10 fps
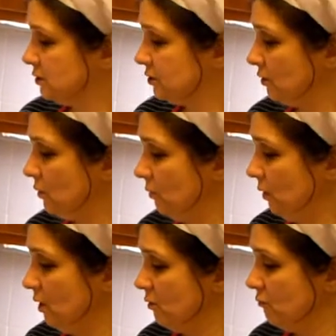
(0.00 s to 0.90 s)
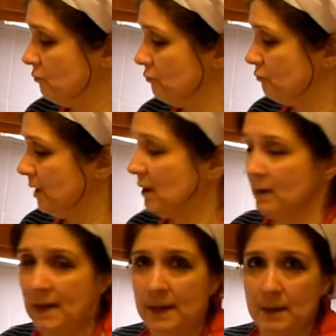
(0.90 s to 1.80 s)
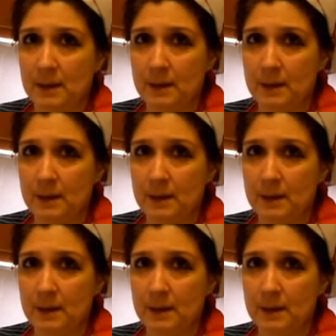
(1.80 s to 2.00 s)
to really